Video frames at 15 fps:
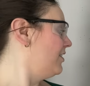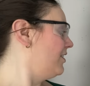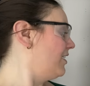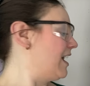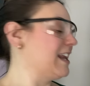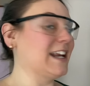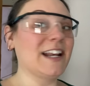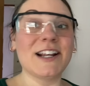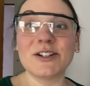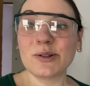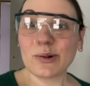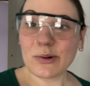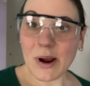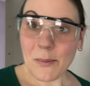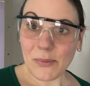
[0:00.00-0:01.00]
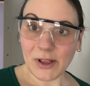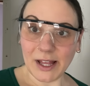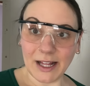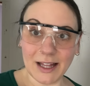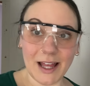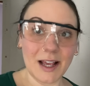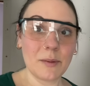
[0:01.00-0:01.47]
and it is
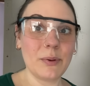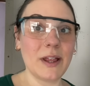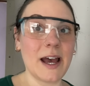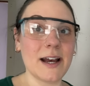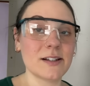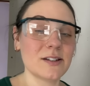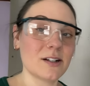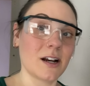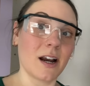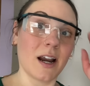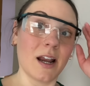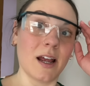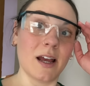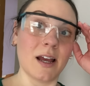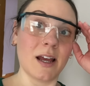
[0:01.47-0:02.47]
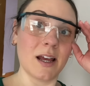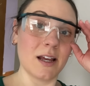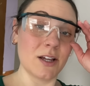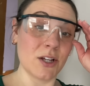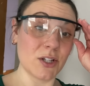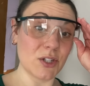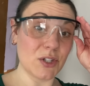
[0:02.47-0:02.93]
crumbling like plaster.
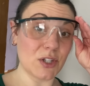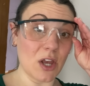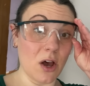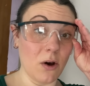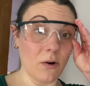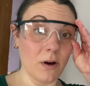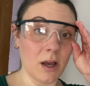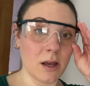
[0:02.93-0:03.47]
So